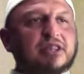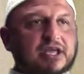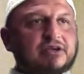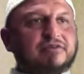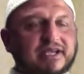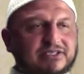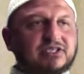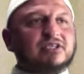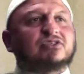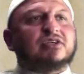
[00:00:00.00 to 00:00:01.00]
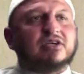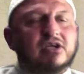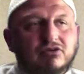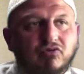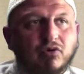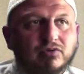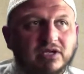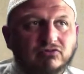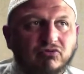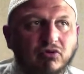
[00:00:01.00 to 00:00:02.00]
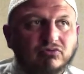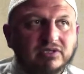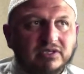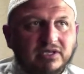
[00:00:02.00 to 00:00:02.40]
the great Caesar, quote unquote,